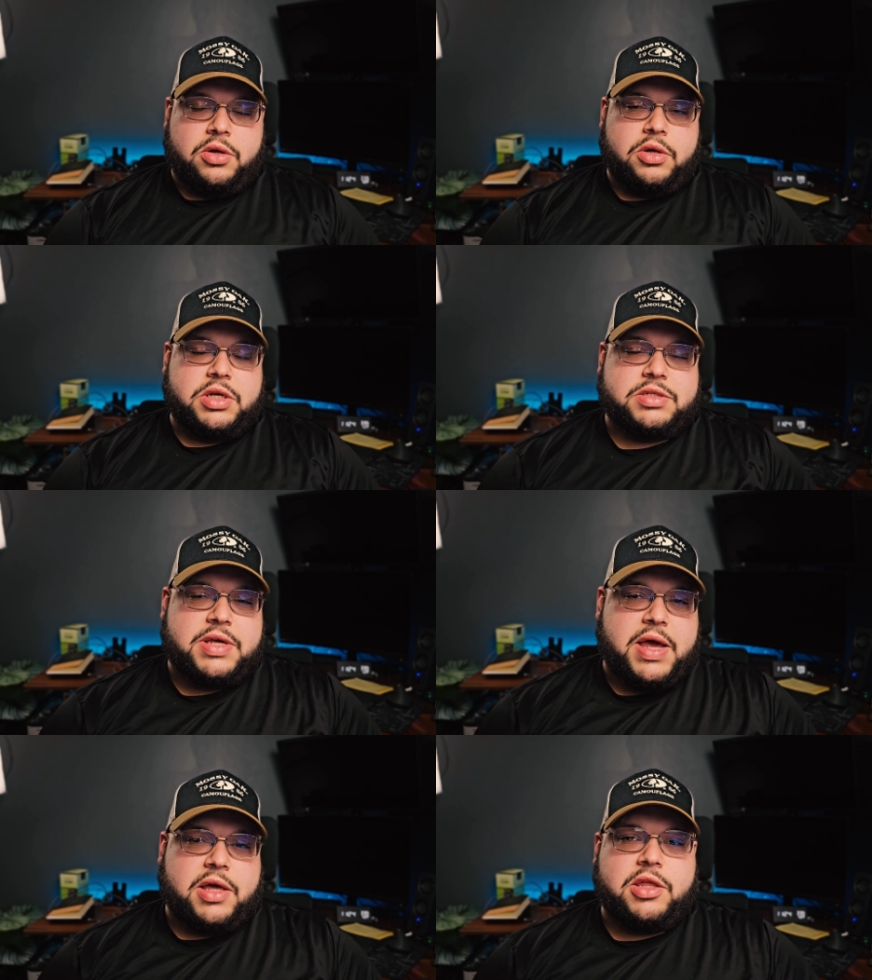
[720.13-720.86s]
learn
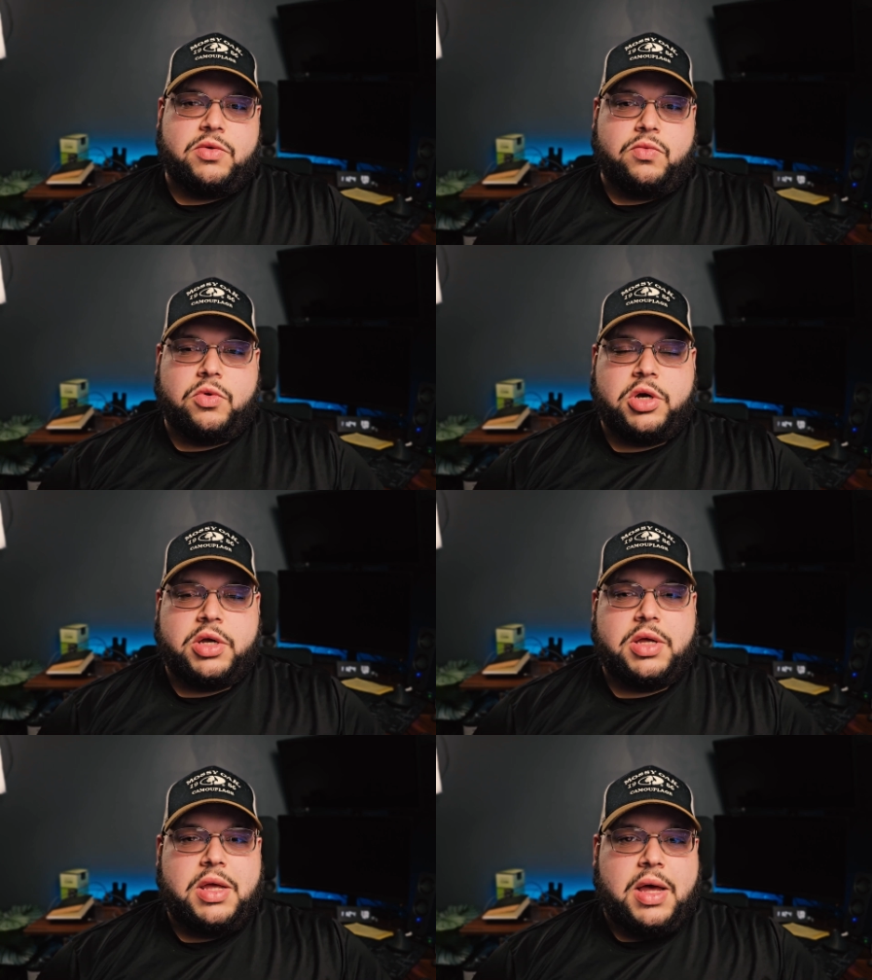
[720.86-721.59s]
exactly
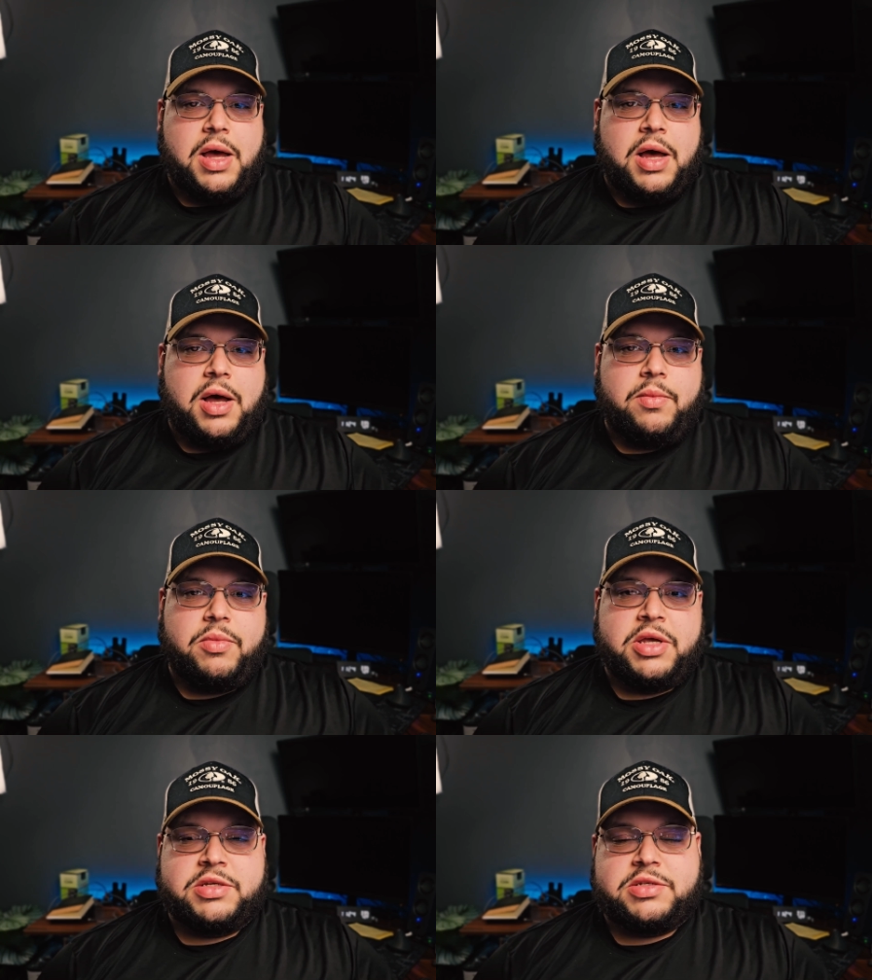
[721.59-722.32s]
what um,
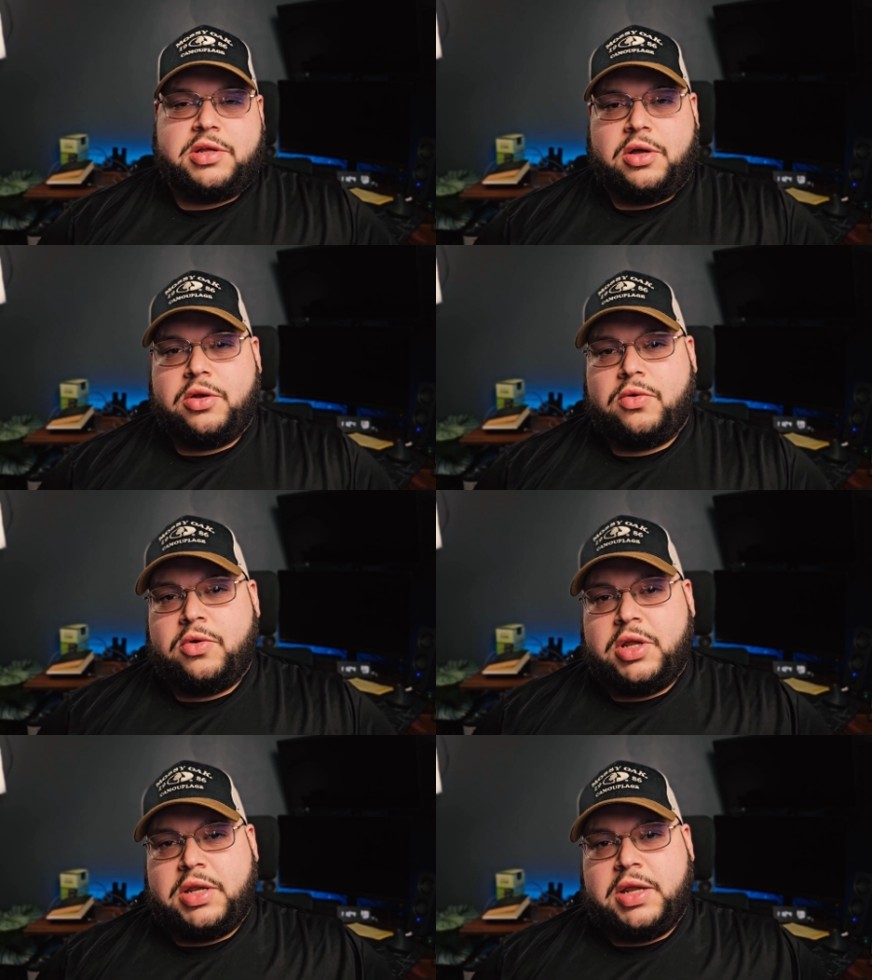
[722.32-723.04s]
is done
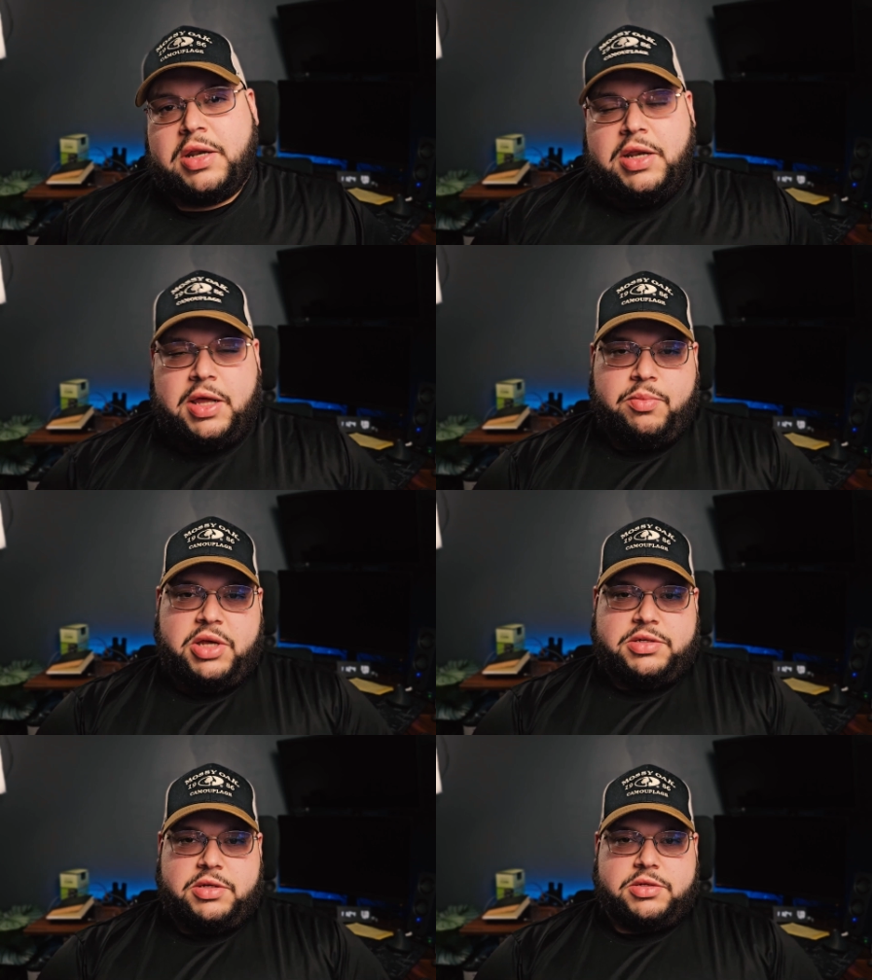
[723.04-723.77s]
on a day to day
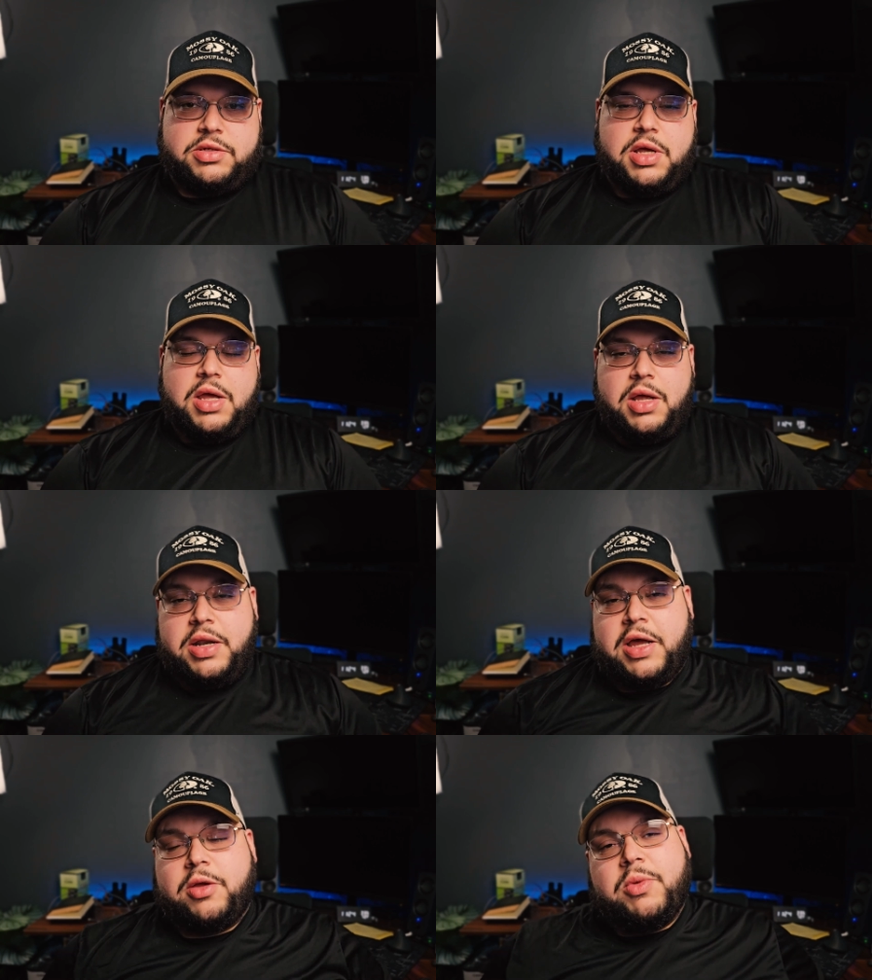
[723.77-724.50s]
basis.
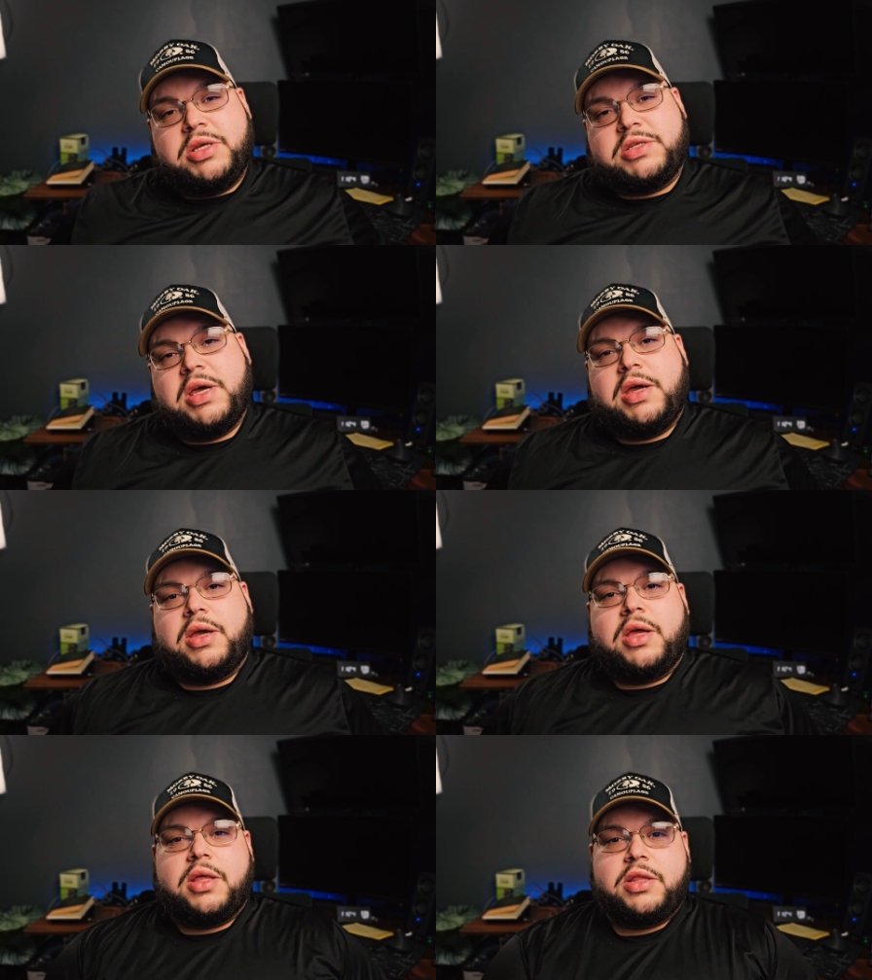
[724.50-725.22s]
Now, you may
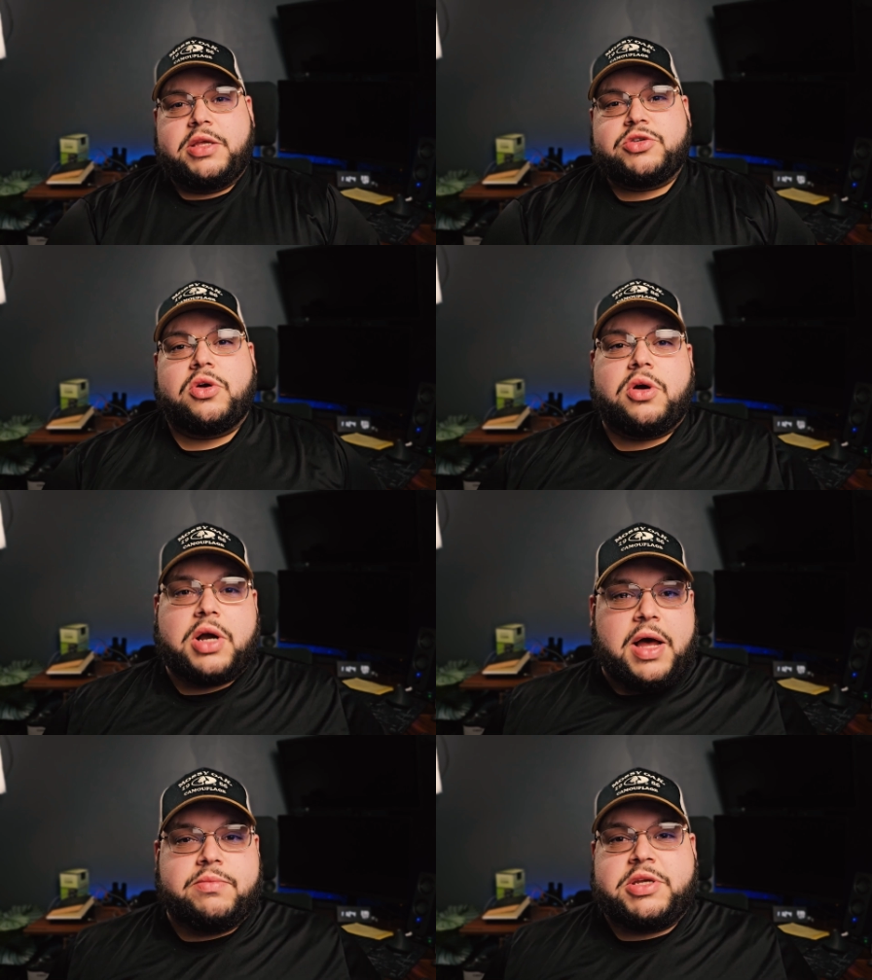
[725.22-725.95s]
say, these are all
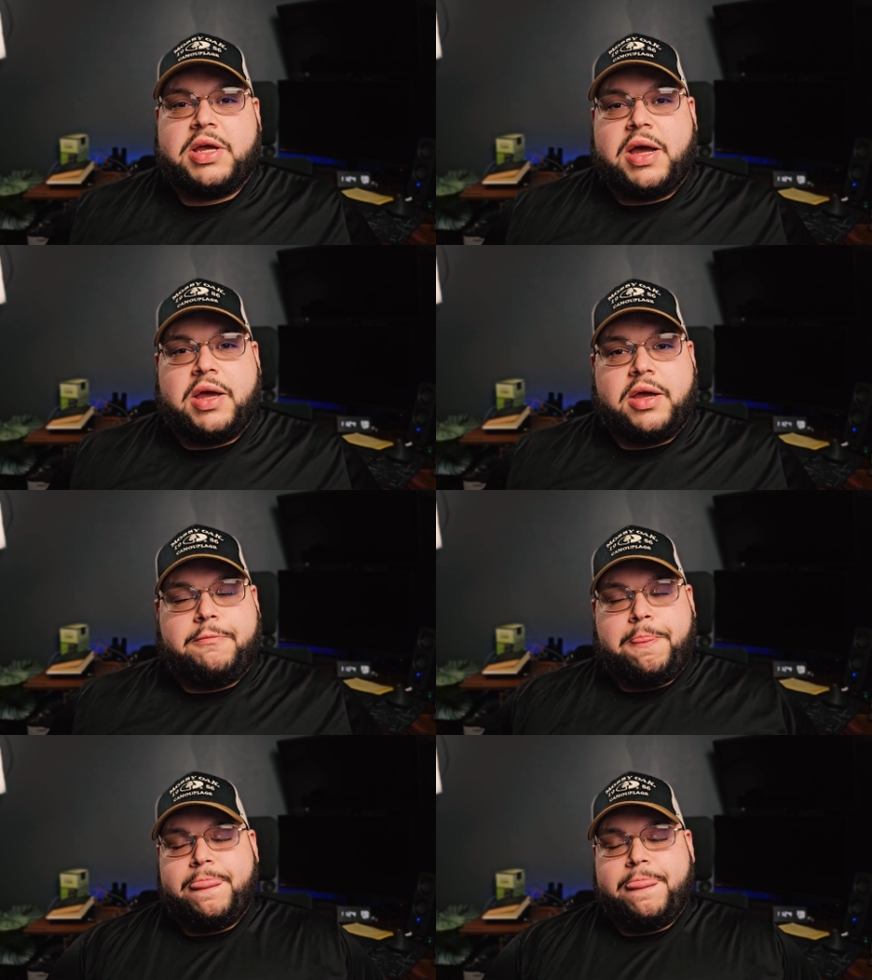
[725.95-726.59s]
CompTIA.